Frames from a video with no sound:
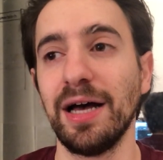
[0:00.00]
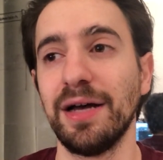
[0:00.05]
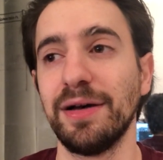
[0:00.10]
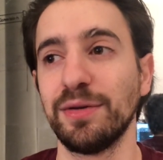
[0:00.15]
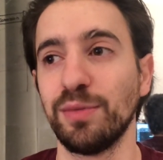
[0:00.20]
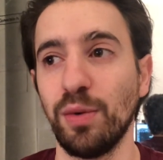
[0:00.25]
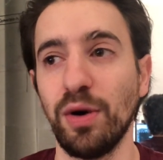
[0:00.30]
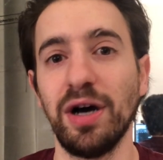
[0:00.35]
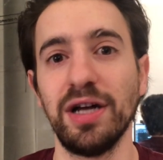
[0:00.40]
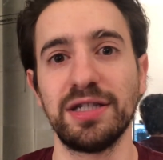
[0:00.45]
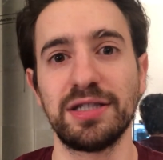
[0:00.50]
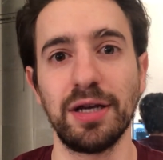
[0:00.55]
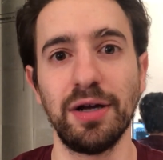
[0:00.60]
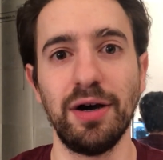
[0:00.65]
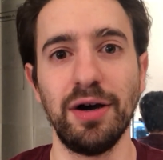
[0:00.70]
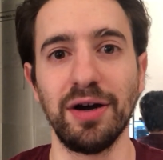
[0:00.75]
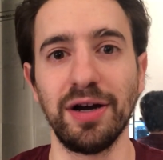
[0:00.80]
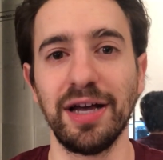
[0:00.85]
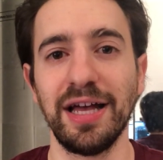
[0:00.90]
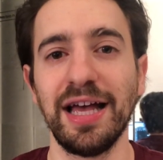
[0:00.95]
words
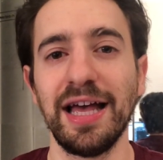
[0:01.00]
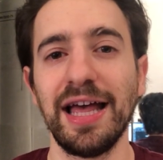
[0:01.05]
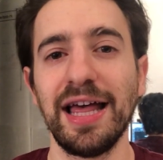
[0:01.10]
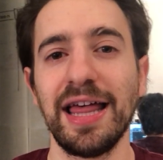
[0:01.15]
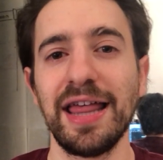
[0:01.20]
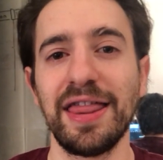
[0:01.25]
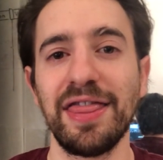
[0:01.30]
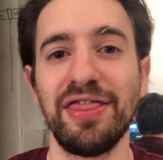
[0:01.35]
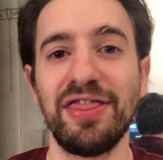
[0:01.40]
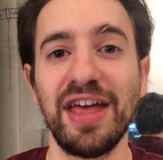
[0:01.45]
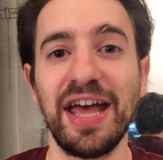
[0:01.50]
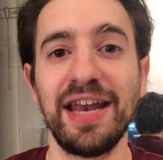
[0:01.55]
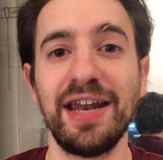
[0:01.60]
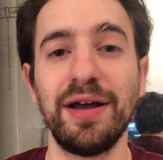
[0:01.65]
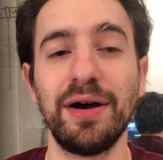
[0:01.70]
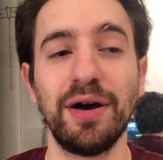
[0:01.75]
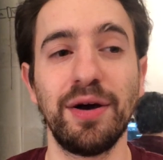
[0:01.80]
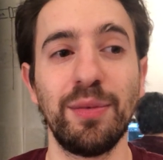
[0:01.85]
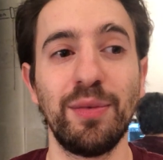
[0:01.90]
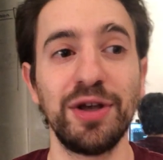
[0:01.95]
long. Then
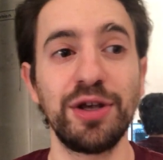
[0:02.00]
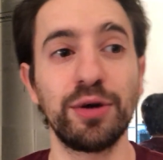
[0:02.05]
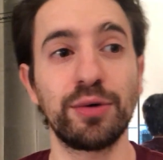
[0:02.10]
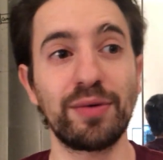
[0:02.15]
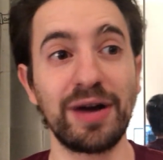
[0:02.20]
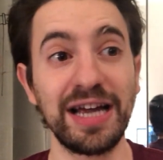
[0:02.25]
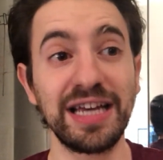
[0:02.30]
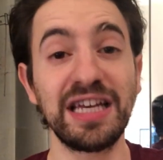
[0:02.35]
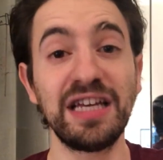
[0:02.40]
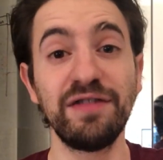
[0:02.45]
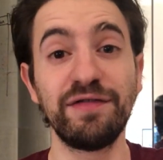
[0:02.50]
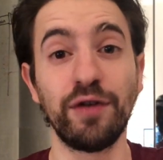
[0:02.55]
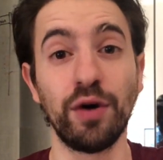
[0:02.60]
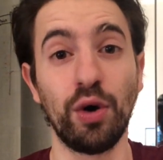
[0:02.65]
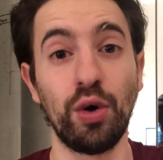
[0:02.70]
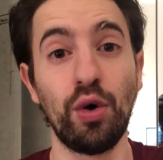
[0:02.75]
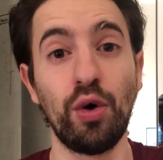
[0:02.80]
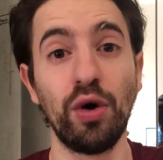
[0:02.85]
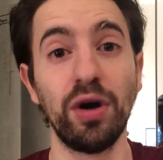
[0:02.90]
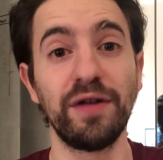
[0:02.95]
when you're ranking for
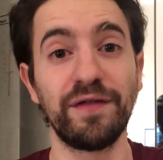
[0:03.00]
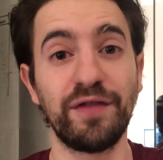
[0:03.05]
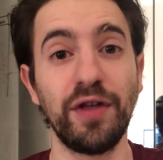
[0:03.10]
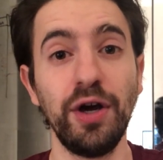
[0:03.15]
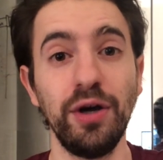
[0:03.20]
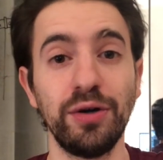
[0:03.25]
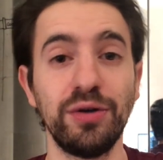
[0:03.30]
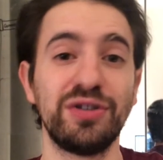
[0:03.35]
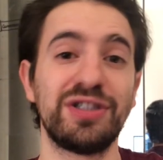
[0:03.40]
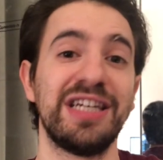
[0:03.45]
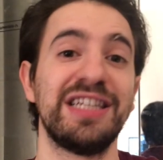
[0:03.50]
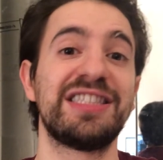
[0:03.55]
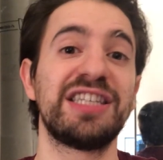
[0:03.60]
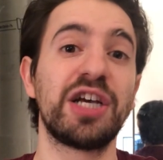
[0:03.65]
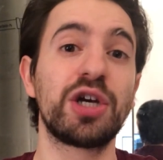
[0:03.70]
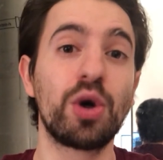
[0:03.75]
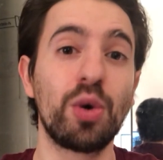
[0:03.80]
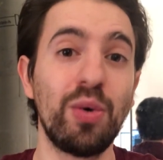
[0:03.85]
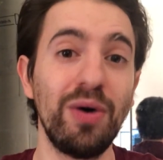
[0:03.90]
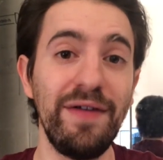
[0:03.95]
all of those, it's
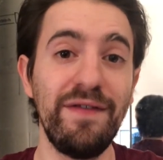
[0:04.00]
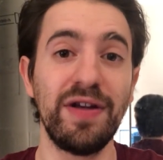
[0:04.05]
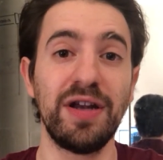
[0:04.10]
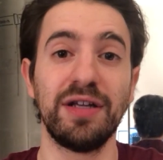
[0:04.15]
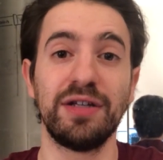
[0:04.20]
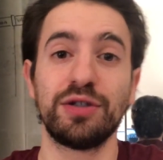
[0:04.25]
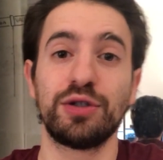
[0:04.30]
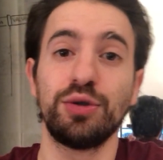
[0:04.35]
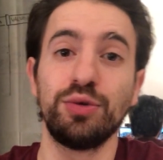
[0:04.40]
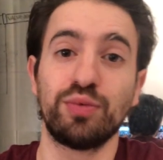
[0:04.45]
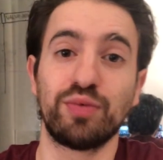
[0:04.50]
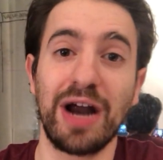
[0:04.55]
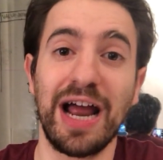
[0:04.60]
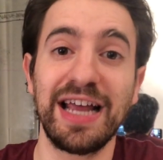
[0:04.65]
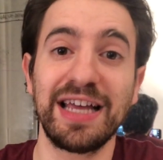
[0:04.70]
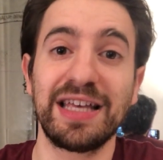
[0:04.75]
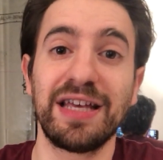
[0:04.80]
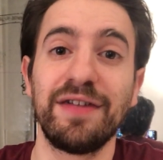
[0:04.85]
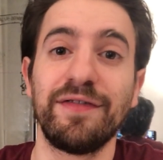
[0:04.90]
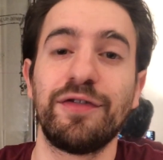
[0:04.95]
equivalent to
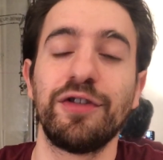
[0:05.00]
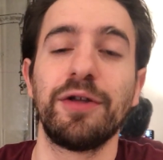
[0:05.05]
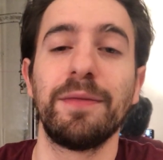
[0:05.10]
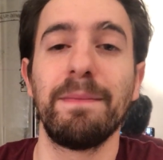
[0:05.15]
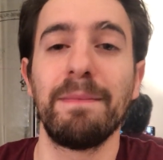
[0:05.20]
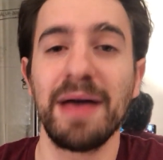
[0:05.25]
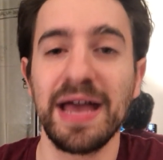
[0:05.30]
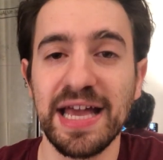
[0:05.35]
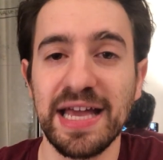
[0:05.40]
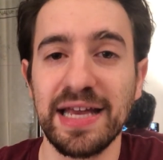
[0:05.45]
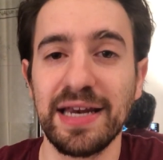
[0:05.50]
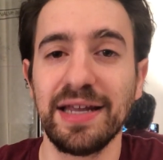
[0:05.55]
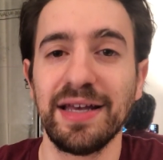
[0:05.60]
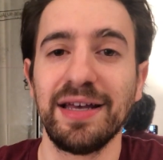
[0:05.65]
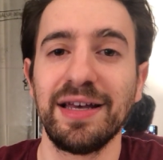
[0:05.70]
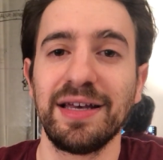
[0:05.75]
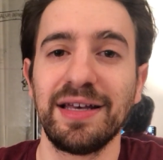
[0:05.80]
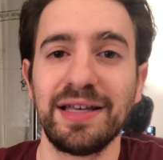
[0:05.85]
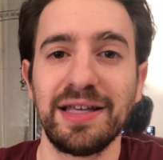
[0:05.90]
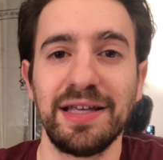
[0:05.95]
ranking for the main
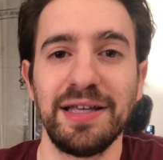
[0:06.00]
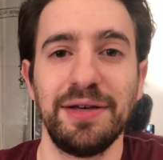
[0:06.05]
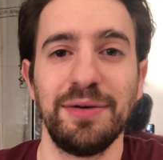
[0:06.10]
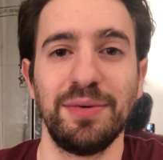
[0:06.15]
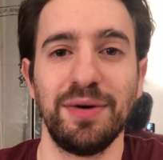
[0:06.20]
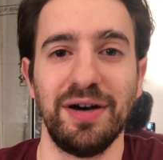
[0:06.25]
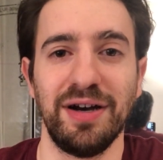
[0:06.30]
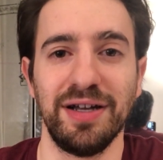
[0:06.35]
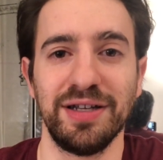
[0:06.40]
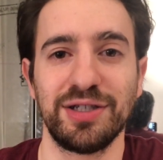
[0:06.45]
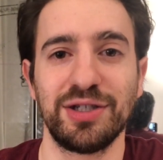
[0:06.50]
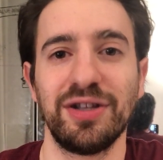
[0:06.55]
keyword.